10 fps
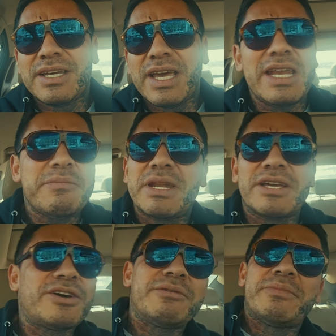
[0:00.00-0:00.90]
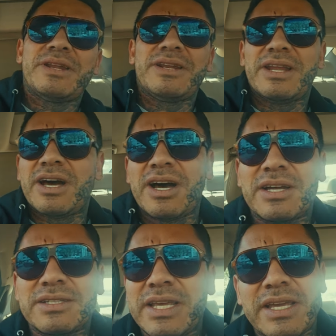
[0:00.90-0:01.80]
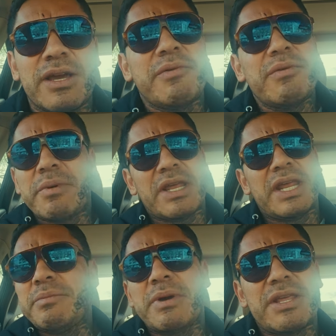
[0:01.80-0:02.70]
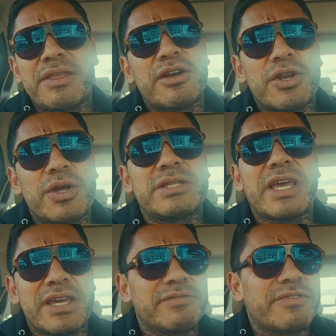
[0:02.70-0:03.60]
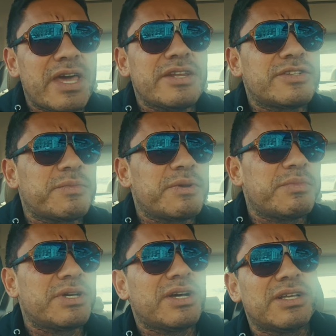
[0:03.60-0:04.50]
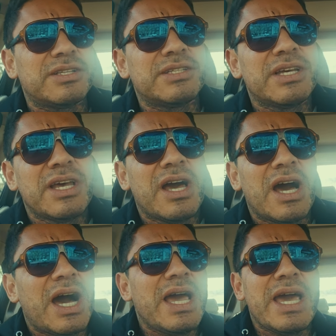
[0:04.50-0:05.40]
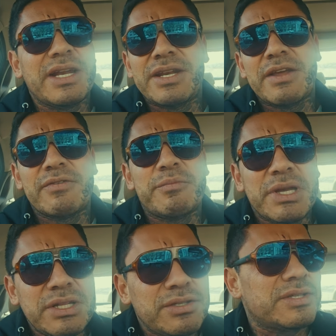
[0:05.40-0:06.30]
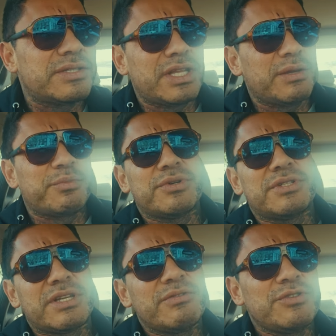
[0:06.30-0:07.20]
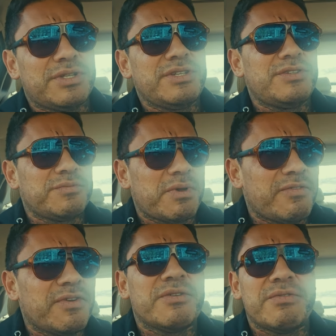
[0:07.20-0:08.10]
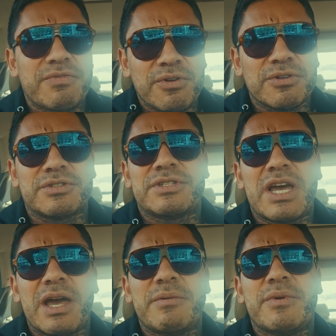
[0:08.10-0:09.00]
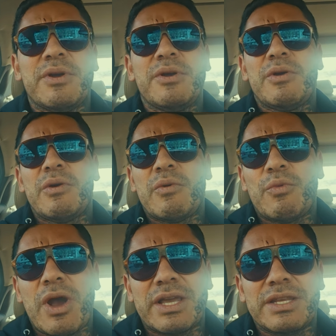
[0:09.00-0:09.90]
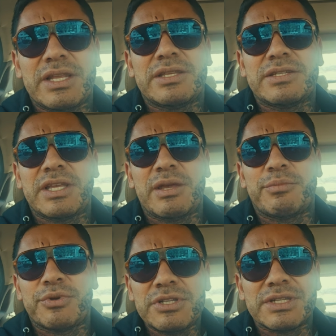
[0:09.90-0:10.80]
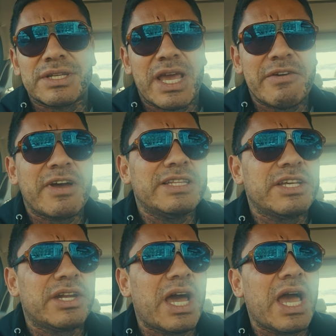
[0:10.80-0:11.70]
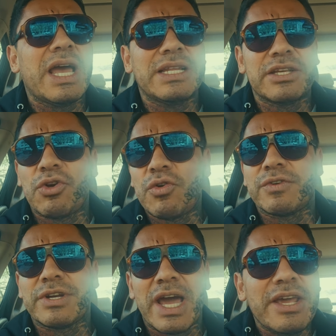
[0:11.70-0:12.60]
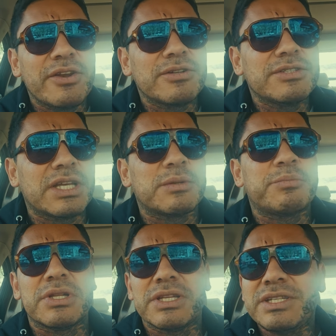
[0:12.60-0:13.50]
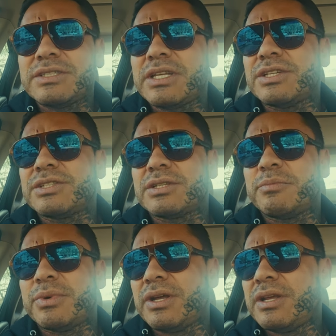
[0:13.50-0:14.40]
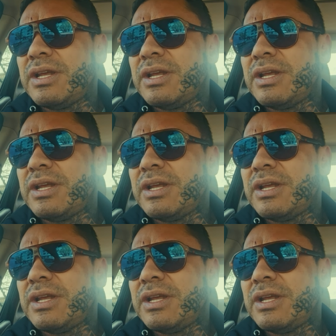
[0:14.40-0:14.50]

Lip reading: anybody there could have taken advantage of me, because I had never been to the state prison. This is my very first time walking into state prison. I had done overnighters at the police station, but